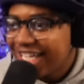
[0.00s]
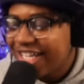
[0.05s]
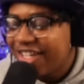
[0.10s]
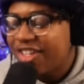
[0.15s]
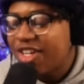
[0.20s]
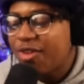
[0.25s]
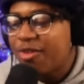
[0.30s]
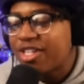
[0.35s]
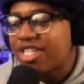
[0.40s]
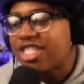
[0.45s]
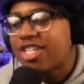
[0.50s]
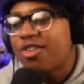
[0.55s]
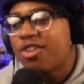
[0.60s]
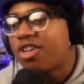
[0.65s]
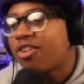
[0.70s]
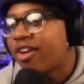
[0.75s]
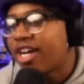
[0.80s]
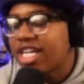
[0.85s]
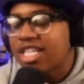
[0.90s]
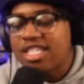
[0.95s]
You know what's so
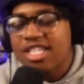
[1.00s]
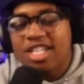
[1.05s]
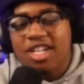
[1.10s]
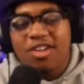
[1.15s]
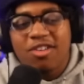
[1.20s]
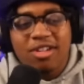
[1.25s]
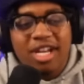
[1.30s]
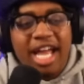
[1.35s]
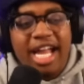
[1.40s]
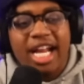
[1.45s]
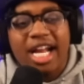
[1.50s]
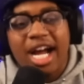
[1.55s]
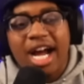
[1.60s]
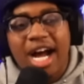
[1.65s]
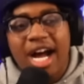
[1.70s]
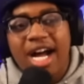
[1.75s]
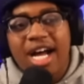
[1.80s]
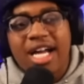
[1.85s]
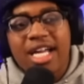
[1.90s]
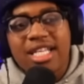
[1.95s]
crazy though? Like
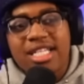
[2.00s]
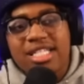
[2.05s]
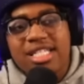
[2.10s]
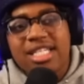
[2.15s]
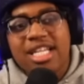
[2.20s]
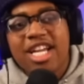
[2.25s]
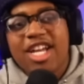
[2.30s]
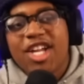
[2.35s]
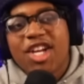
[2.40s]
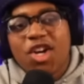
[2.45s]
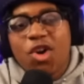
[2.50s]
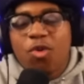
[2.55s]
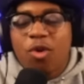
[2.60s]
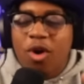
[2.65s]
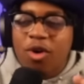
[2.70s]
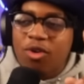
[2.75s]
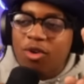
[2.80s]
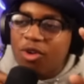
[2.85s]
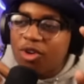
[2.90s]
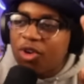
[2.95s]
Han's
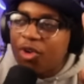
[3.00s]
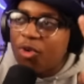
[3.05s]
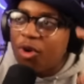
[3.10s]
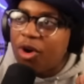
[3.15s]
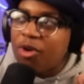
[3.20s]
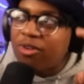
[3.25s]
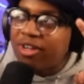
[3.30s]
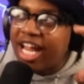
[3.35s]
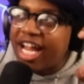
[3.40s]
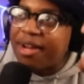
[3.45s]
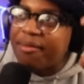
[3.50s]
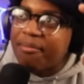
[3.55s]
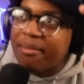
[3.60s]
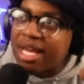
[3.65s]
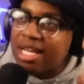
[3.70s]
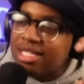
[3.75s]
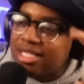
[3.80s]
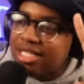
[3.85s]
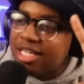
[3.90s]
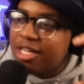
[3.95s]
quote unquote like
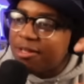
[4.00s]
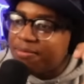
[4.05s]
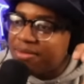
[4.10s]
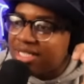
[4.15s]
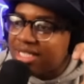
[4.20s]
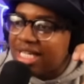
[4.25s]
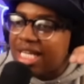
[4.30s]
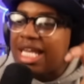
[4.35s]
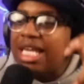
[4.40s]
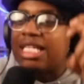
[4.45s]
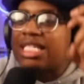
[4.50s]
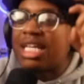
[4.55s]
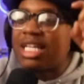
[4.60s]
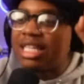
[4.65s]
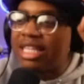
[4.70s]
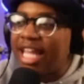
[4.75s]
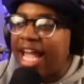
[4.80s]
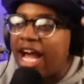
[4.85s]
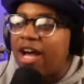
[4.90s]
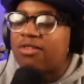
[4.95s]
mess ups is
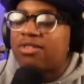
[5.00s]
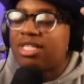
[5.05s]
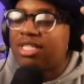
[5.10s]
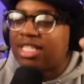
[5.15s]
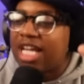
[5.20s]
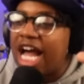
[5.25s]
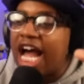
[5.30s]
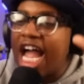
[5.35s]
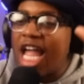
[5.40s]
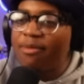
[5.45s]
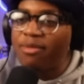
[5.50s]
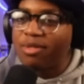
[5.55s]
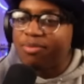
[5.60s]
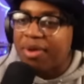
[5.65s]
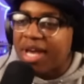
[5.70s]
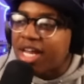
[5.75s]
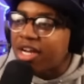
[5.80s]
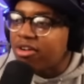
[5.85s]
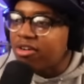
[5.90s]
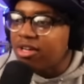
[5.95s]
1,000 times
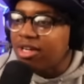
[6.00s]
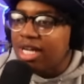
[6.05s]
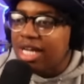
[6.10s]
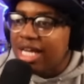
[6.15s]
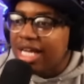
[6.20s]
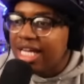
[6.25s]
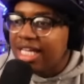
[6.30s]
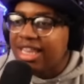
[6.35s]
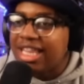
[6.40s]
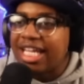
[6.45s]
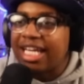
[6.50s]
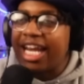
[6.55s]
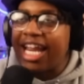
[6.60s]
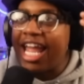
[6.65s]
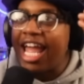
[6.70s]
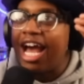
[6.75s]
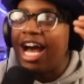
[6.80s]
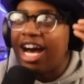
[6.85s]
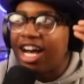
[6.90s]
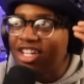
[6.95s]
better than
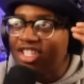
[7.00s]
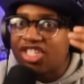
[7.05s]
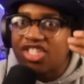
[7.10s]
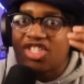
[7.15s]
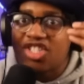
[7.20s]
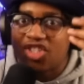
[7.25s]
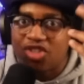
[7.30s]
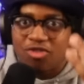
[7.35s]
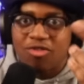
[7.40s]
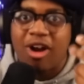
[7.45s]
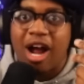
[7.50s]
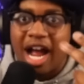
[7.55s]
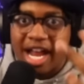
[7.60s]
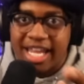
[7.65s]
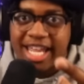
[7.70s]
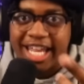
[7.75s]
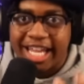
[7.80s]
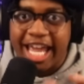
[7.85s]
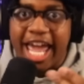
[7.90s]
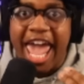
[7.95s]
us
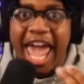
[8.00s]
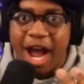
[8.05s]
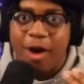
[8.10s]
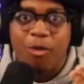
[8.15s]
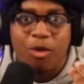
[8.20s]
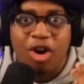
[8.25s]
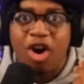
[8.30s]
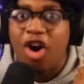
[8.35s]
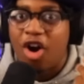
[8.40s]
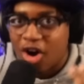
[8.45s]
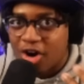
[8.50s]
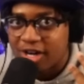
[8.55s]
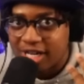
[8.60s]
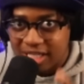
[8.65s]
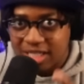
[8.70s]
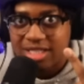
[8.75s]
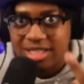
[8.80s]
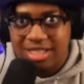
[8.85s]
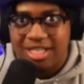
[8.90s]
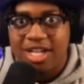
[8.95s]
trying our
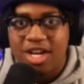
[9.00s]
hardest.